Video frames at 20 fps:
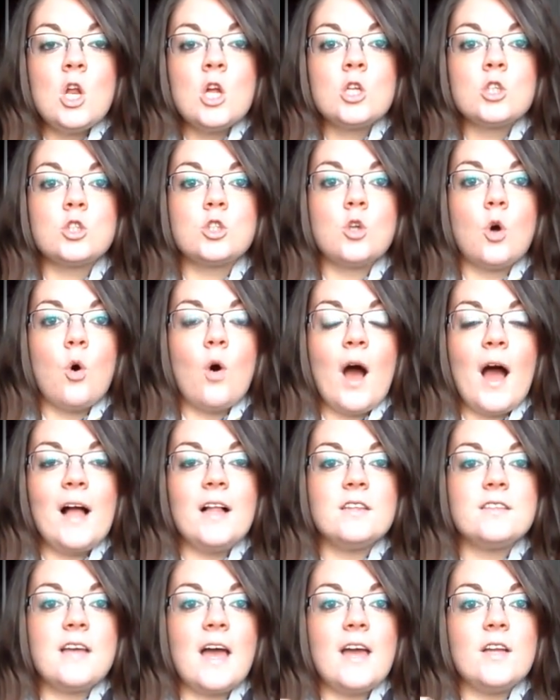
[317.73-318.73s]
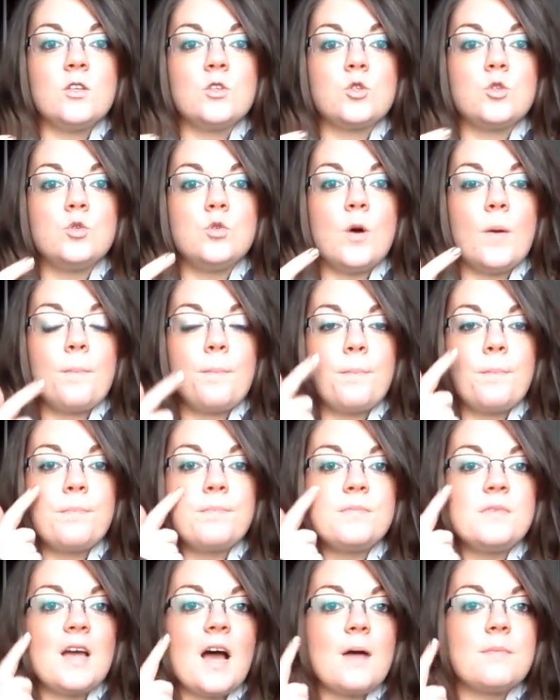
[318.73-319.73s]
So I'll tend to
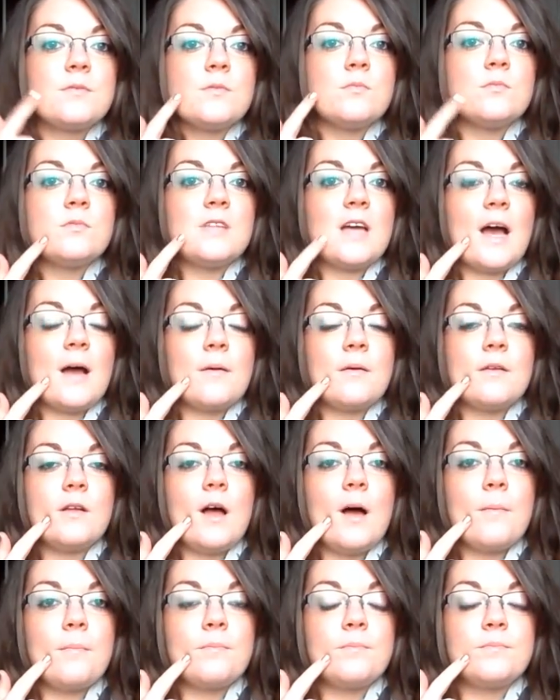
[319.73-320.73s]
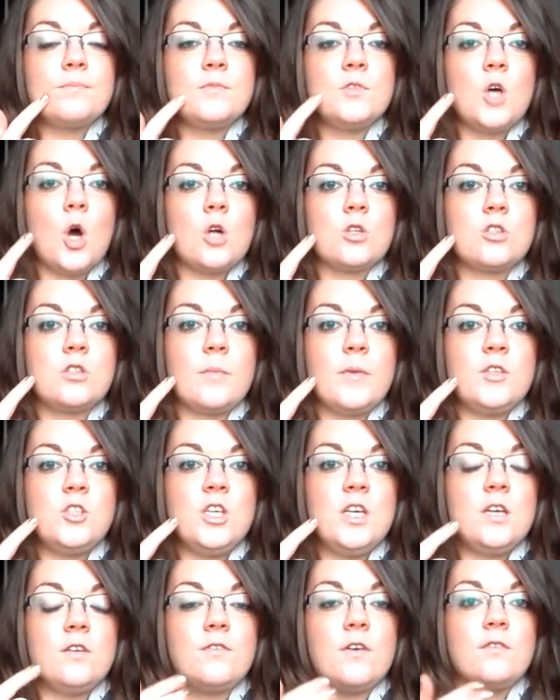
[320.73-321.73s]
dab some dots on my
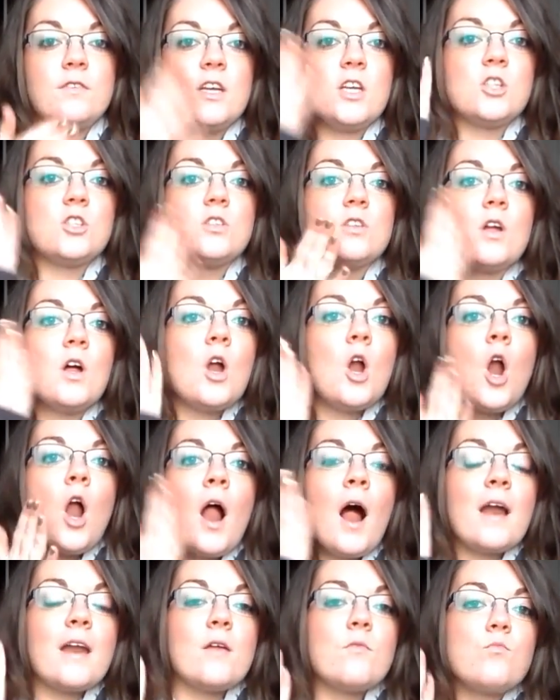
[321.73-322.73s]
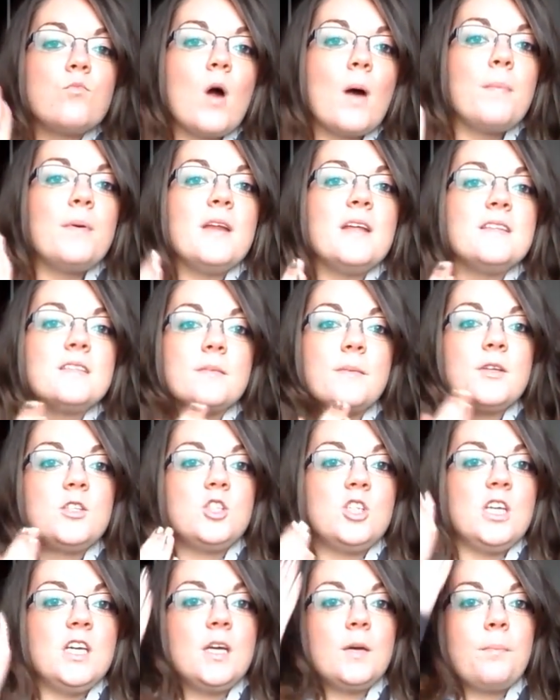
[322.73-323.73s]
cheek foundation and then rub it into my
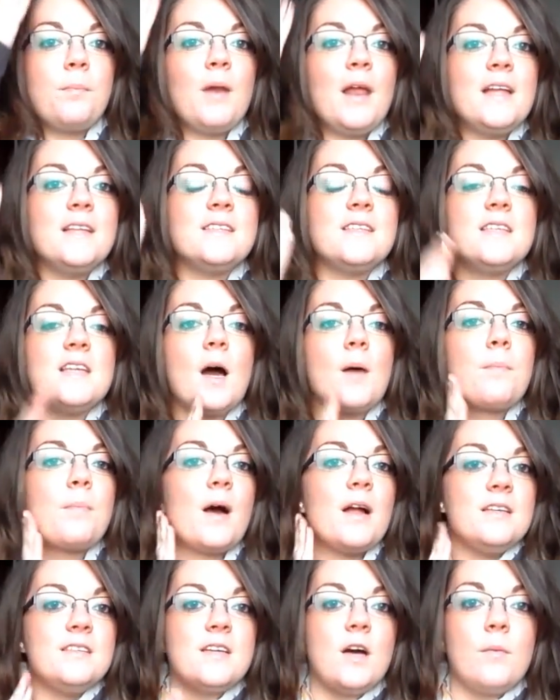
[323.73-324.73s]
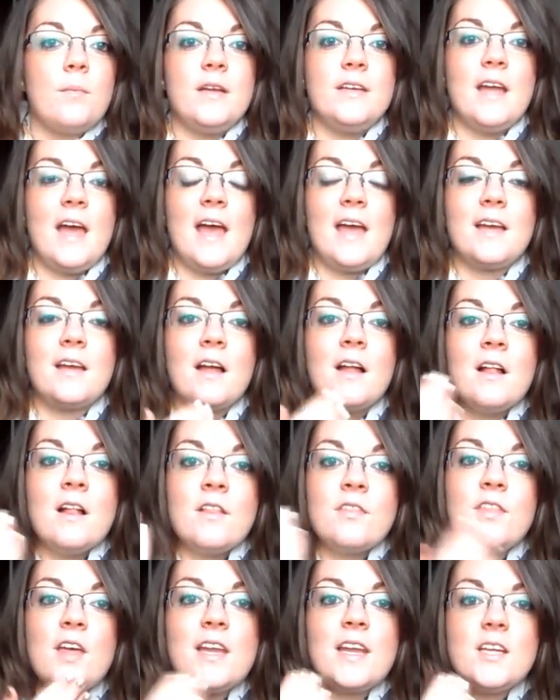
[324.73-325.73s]
cheek, blending up and down my neck.
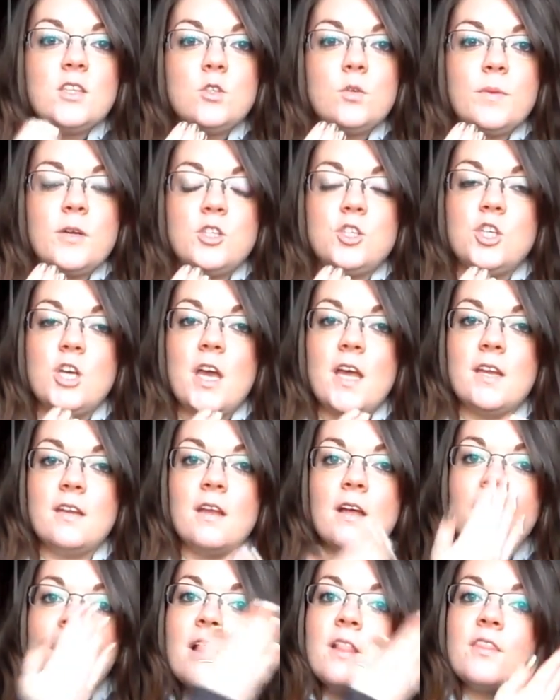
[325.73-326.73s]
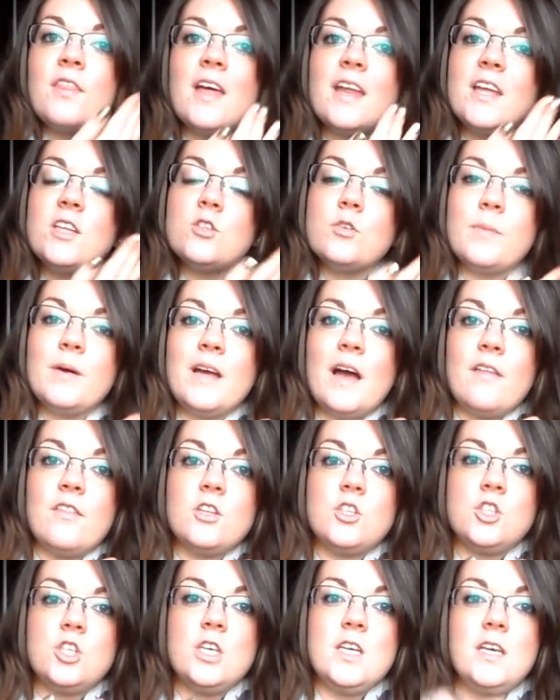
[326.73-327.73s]
Then I do my chin, then I do my
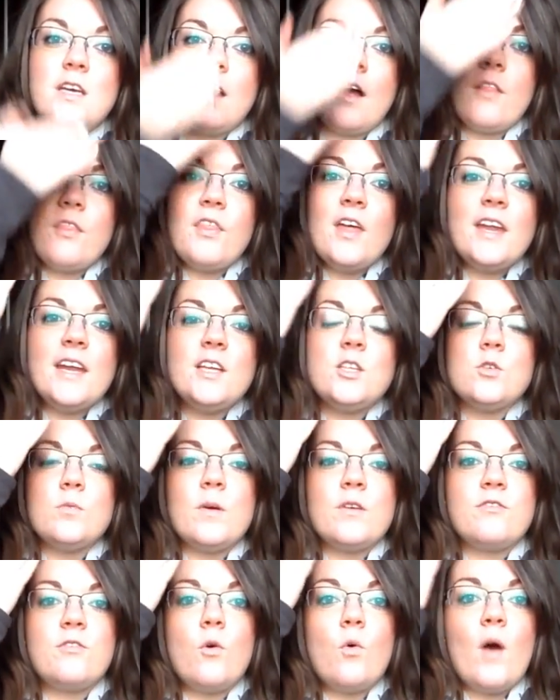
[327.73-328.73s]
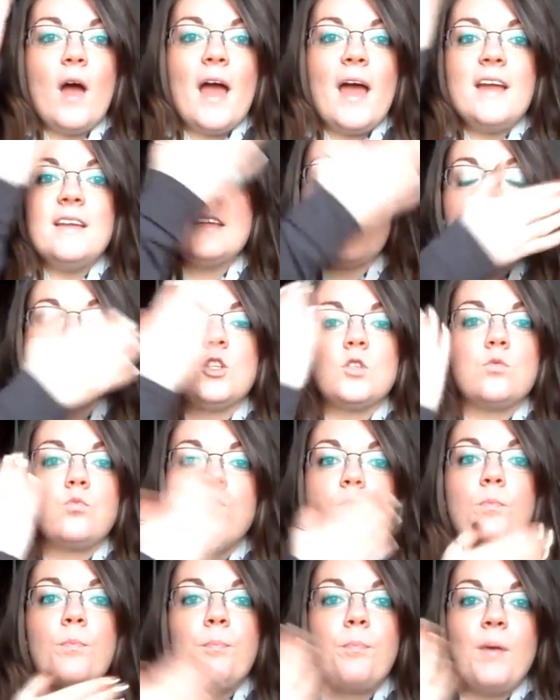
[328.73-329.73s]
other cheek, then I do my forehead and just
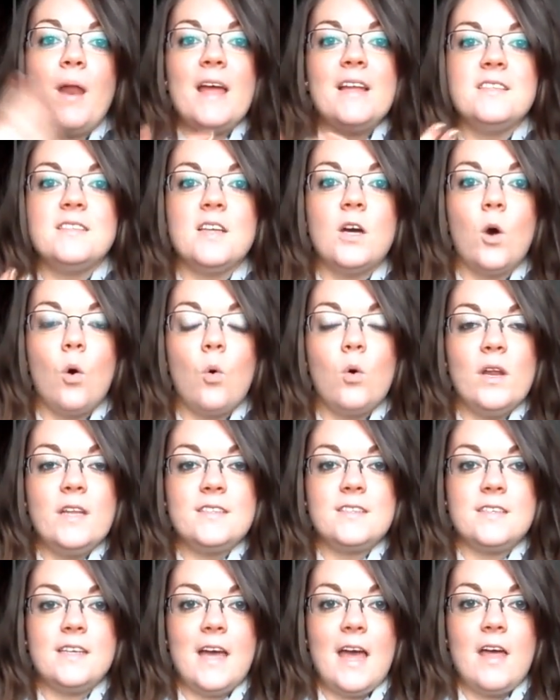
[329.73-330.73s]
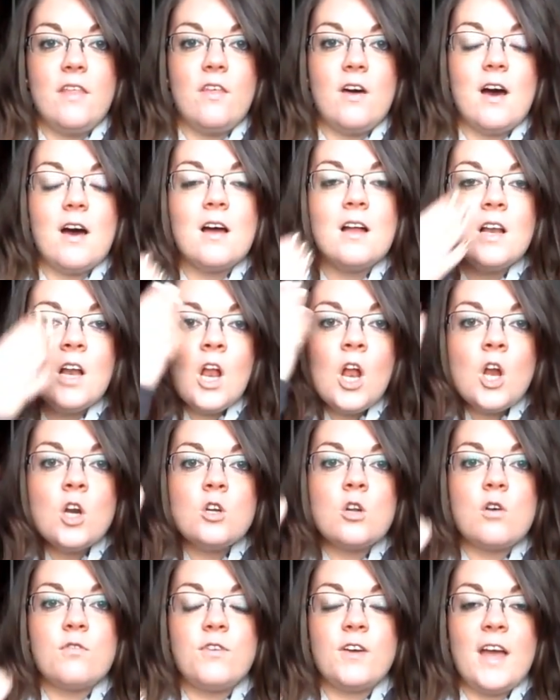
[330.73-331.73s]
blend it all in together.
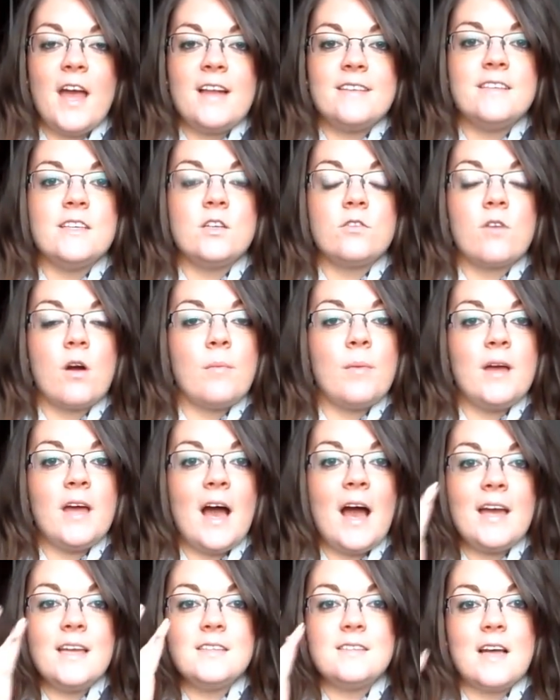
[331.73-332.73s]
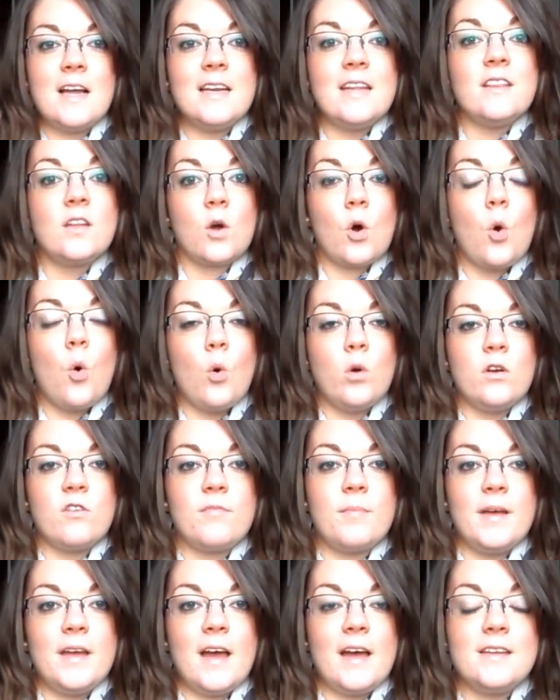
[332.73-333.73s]
Not forgetting around my eyes and in the corner
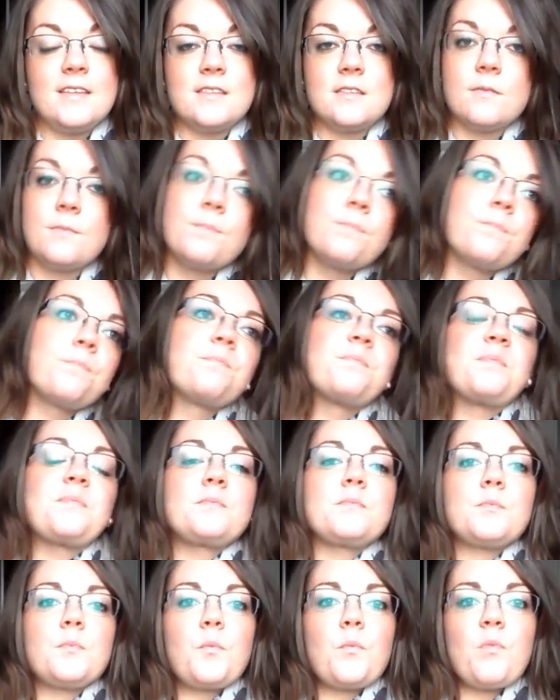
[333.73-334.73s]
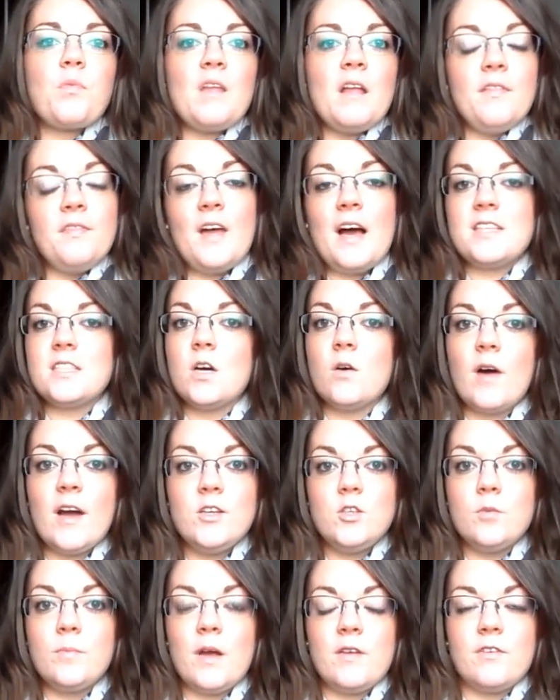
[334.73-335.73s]
of my eyes. That's how I
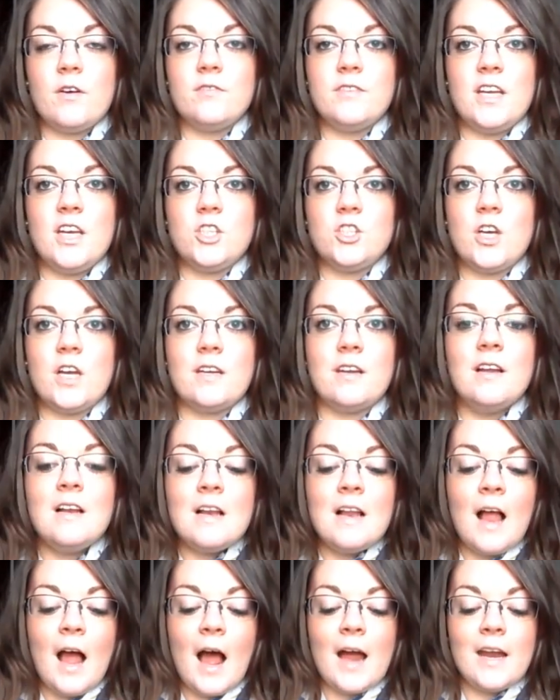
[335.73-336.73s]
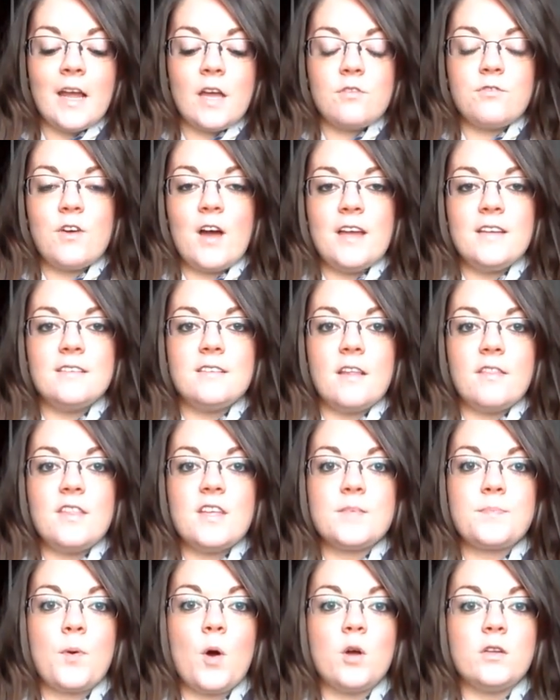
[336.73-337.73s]
do my foundation, and I find
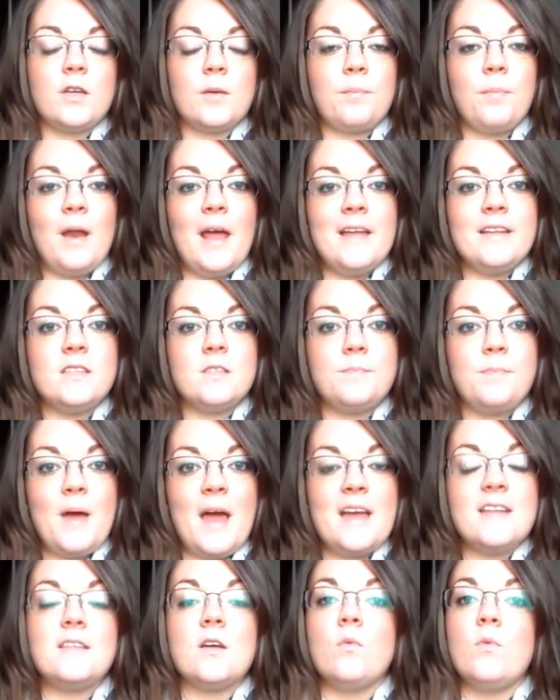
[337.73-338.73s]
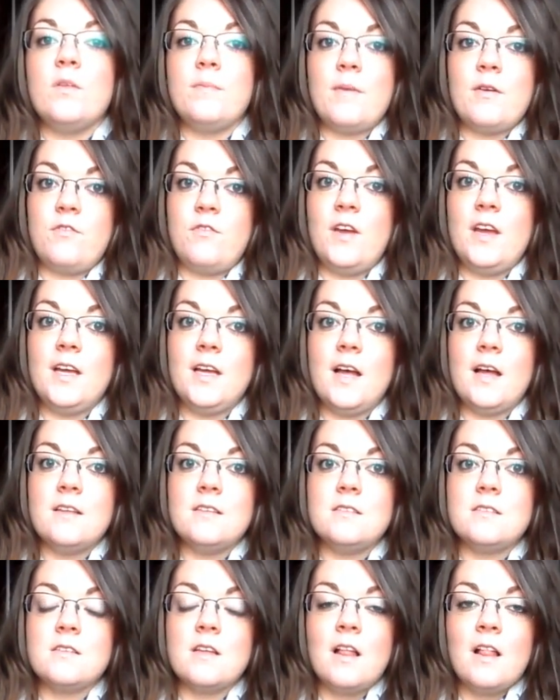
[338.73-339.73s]
this product blends better with my
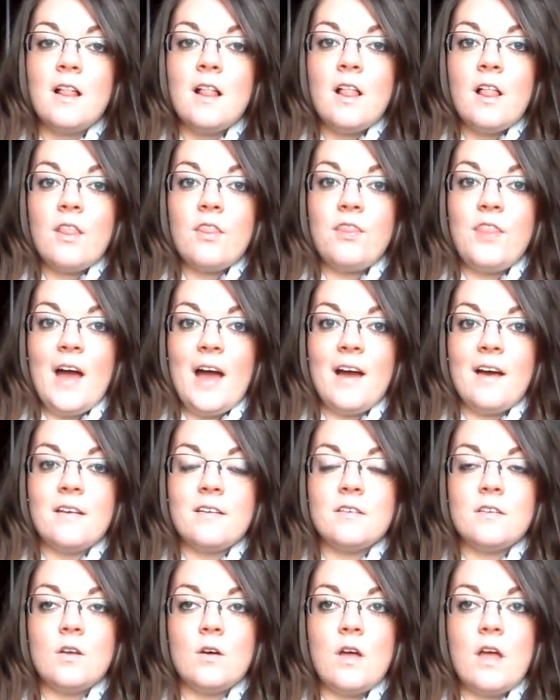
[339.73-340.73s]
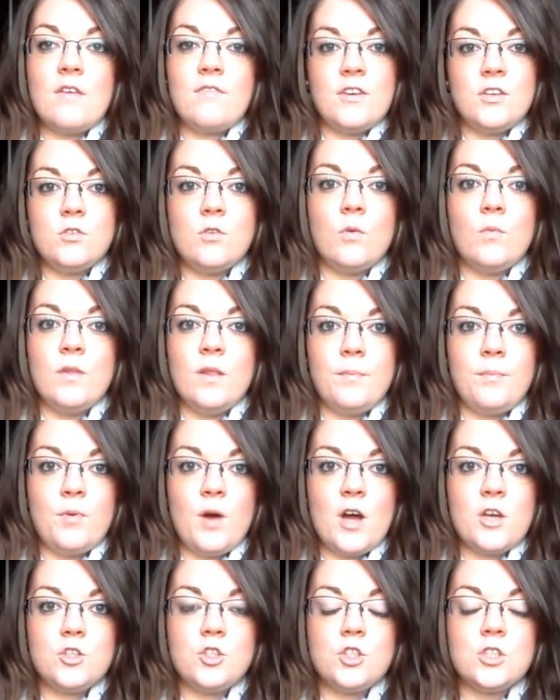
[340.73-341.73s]
fingers than if I do it with a
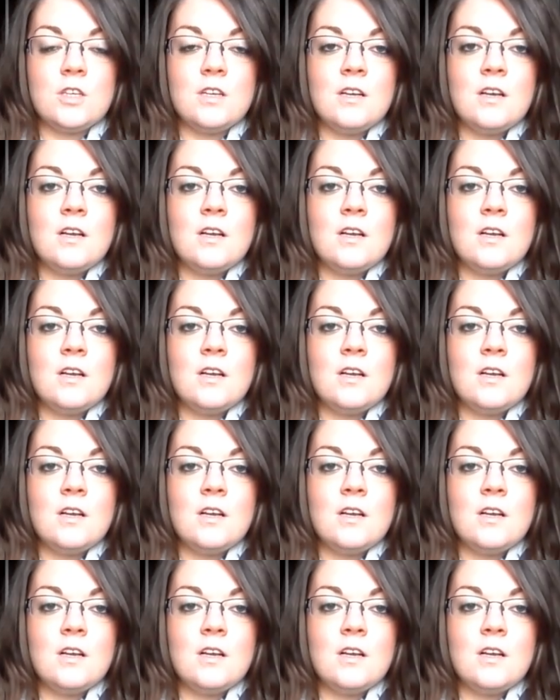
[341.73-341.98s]
brush.